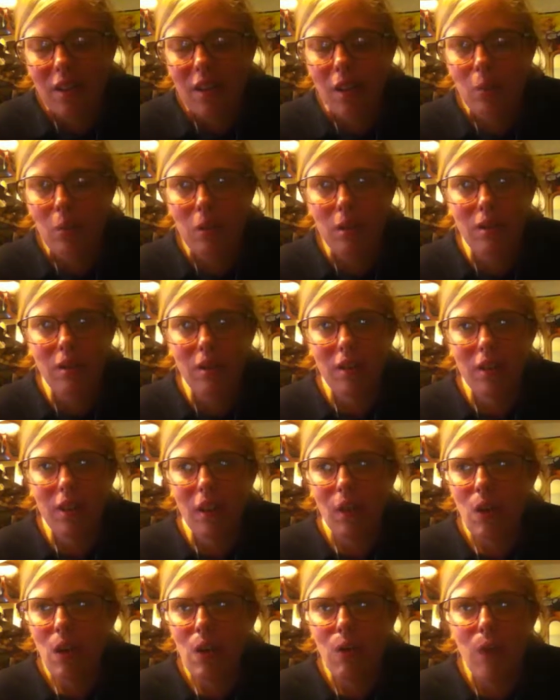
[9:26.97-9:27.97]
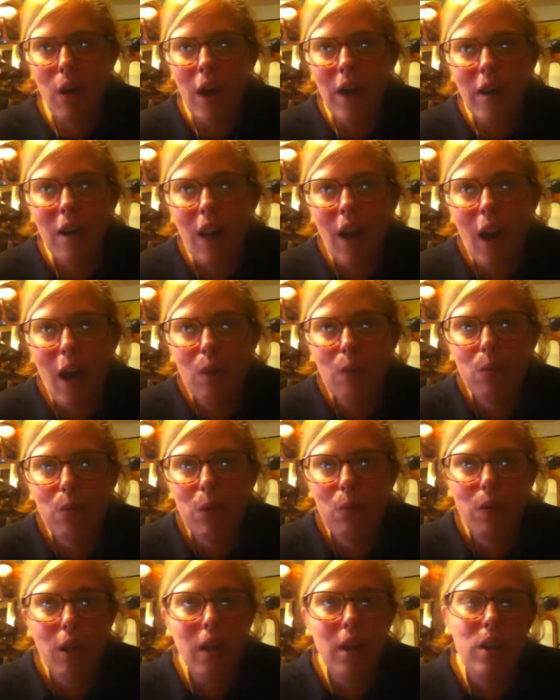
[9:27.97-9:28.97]
I mean, if I
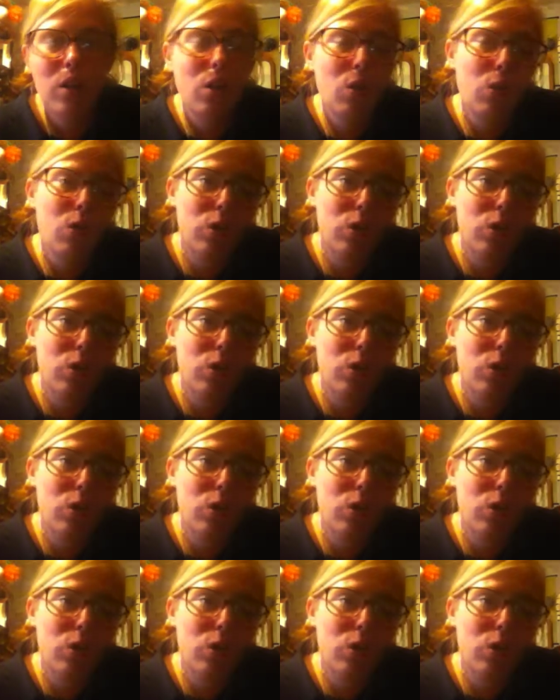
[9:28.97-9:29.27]
didn't go